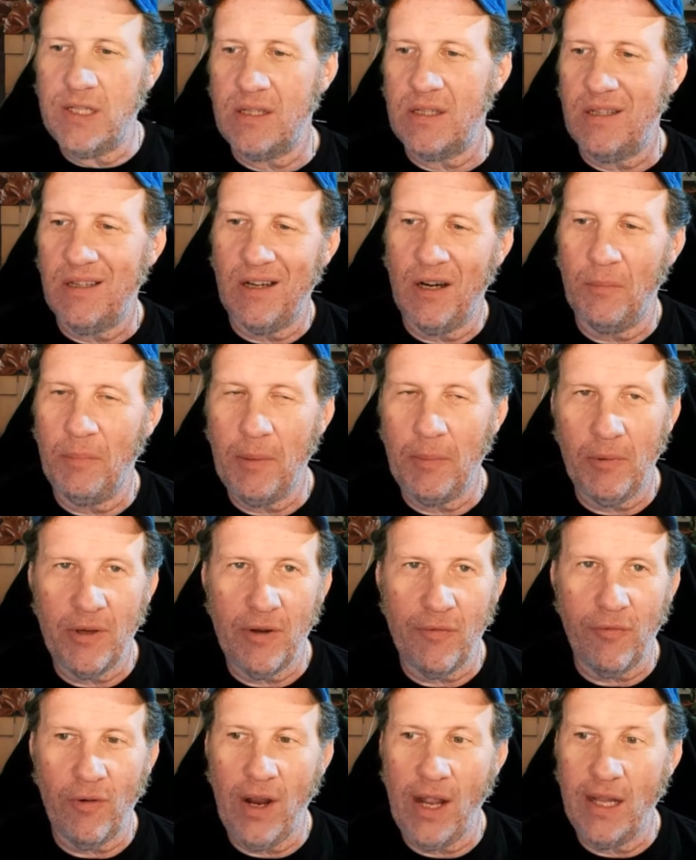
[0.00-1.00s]
you know, people, your
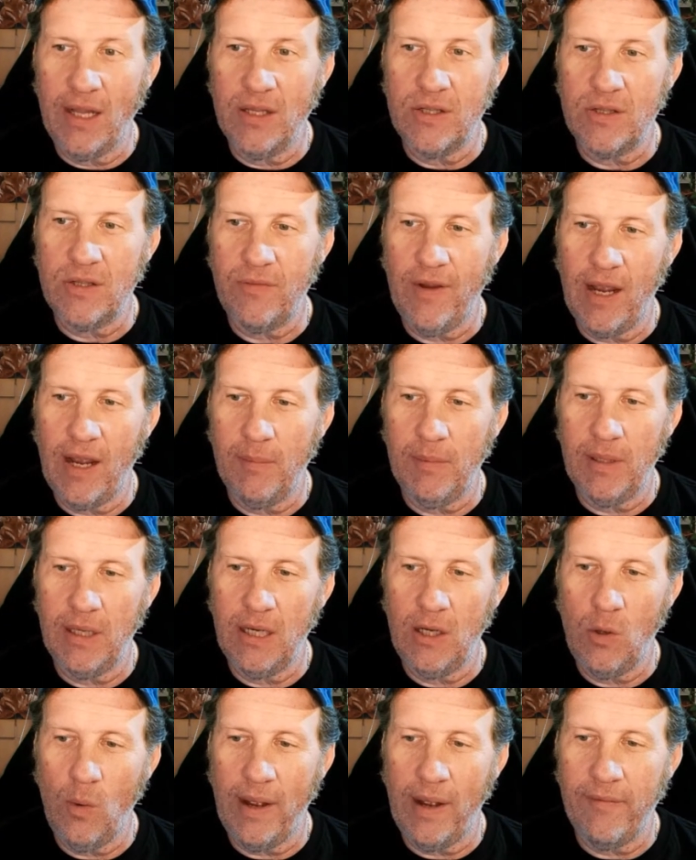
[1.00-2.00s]
friends, family,
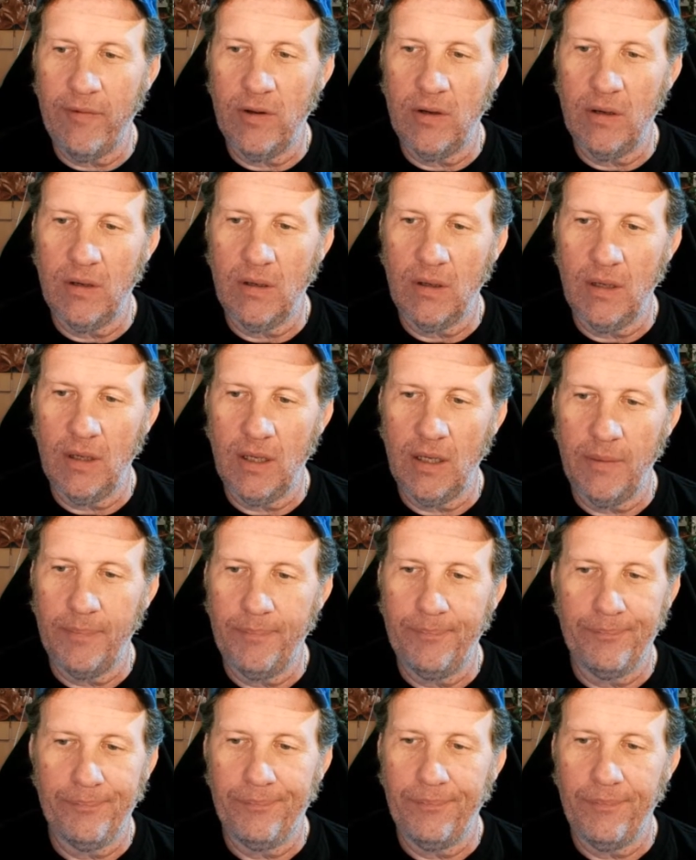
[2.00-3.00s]
whoever, uh,
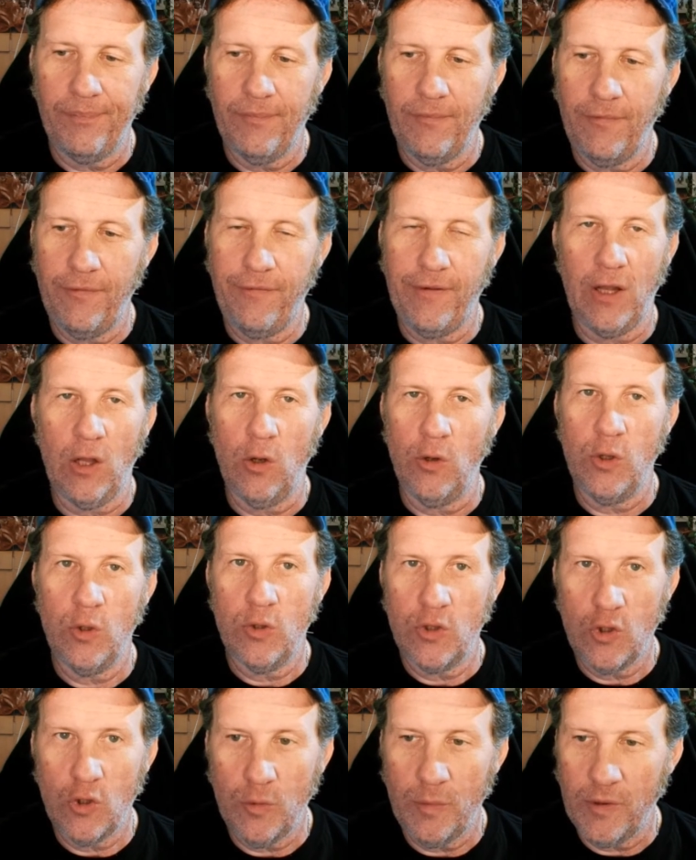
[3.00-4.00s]
fellow
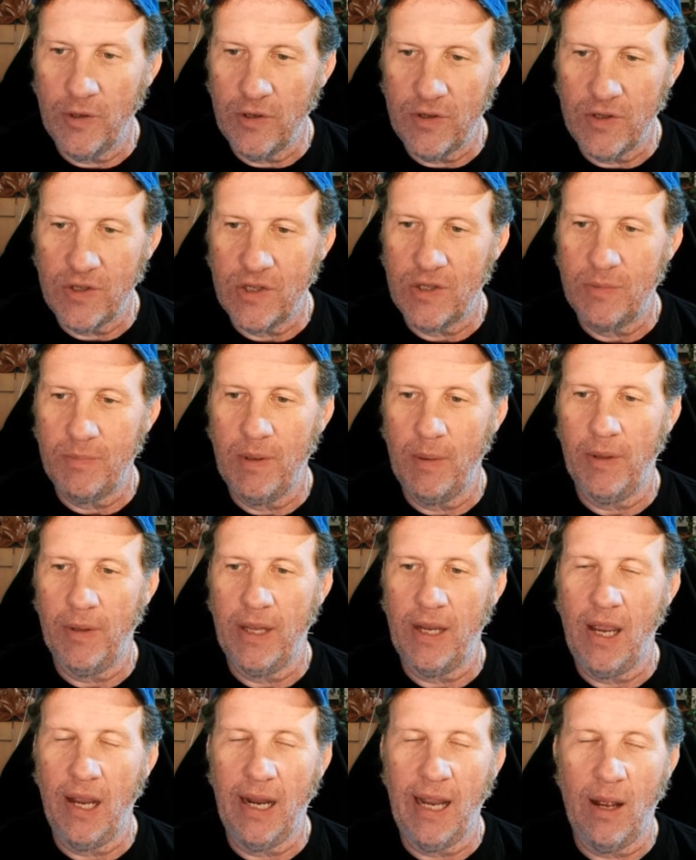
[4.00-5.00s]
YouTubers, people that
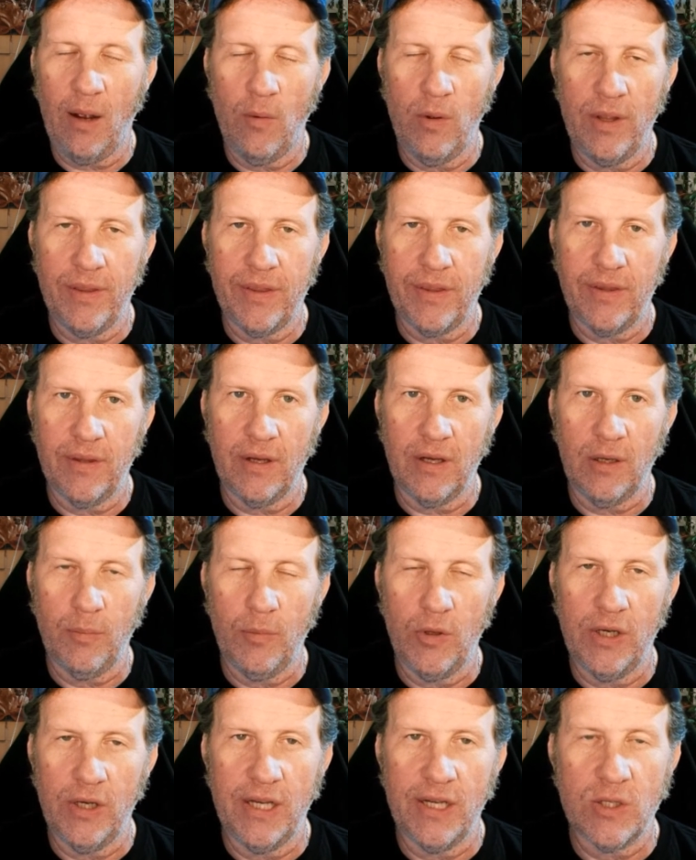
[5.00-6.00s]
you hang out with in
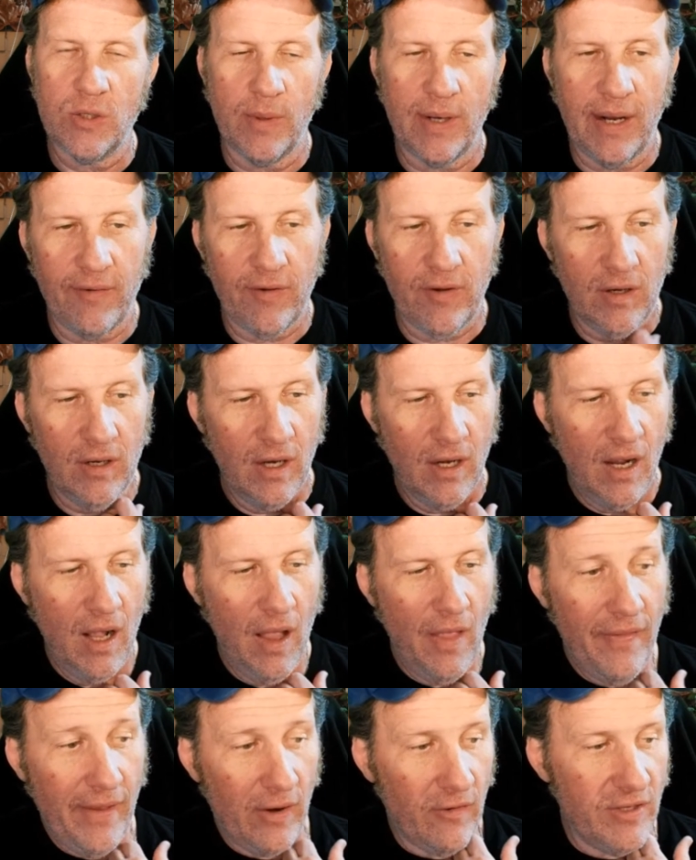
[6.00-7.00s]
communities or whatever
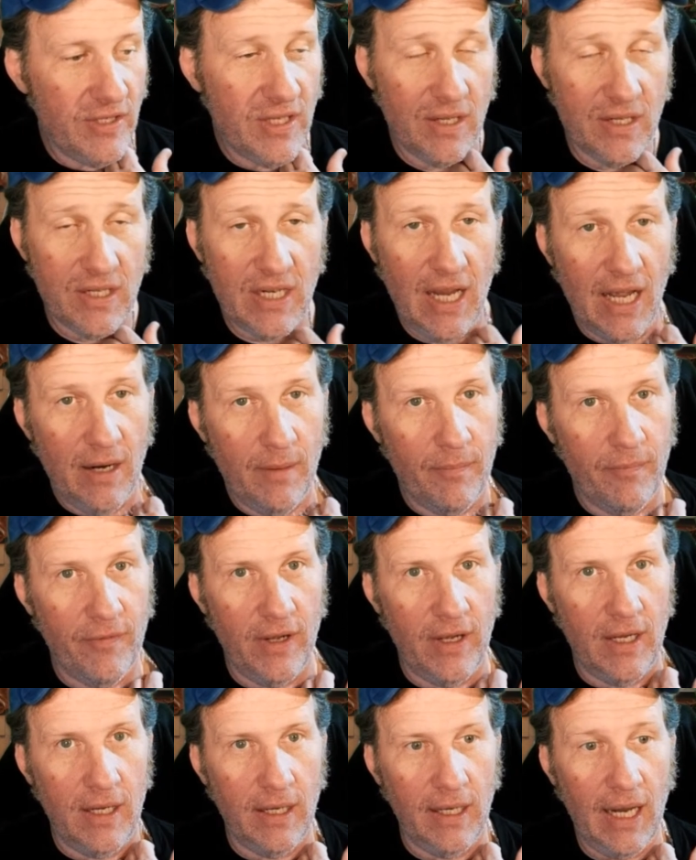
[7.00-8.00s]
that are into this kind of
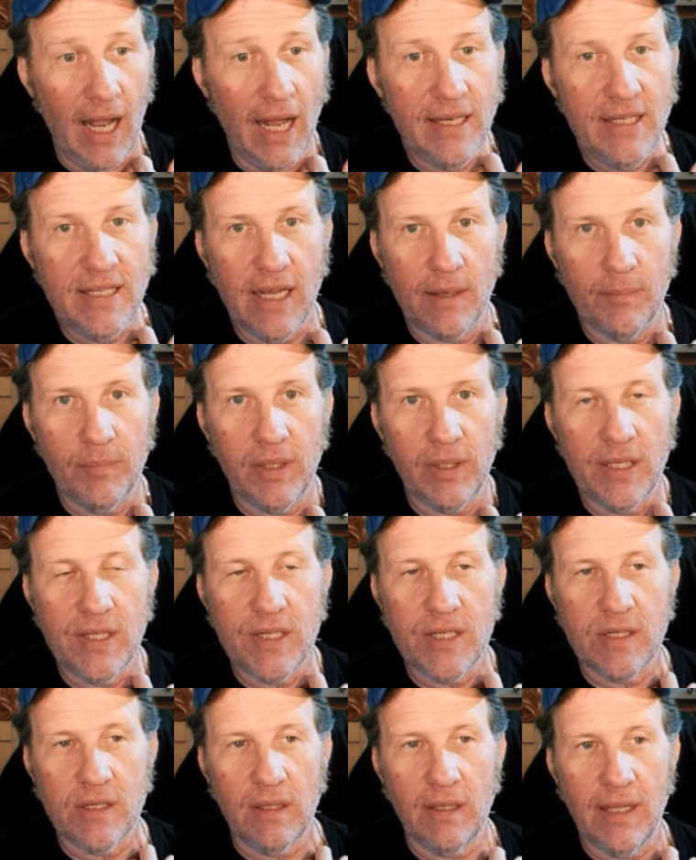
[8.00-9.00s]
uh, content,
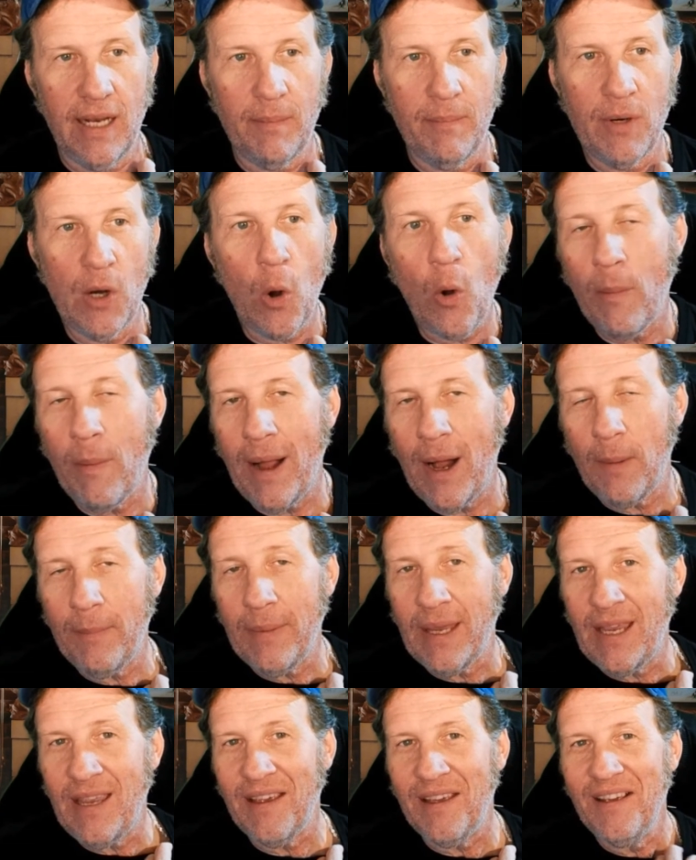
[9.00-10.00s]
please let them know about
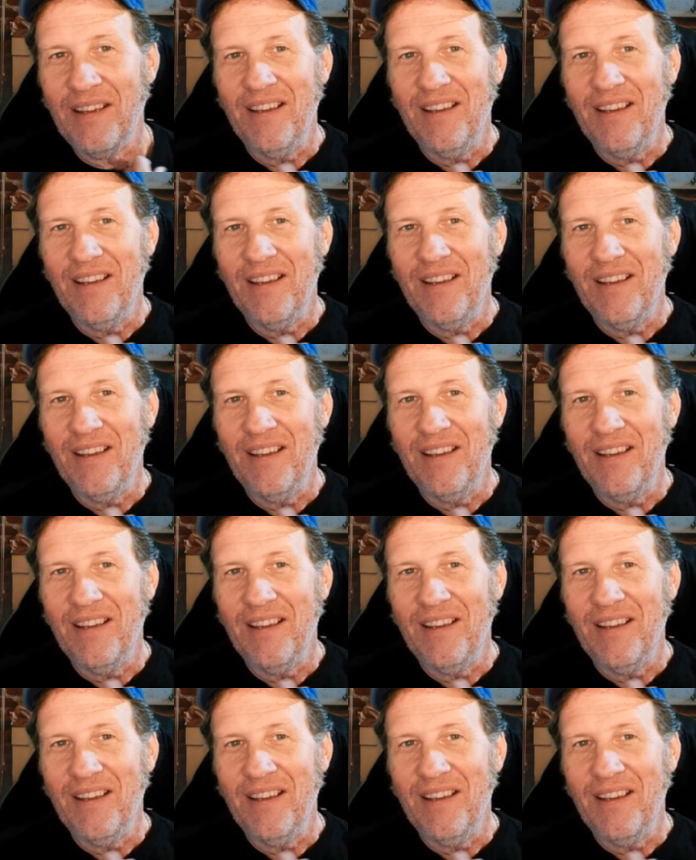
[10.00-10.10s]
me.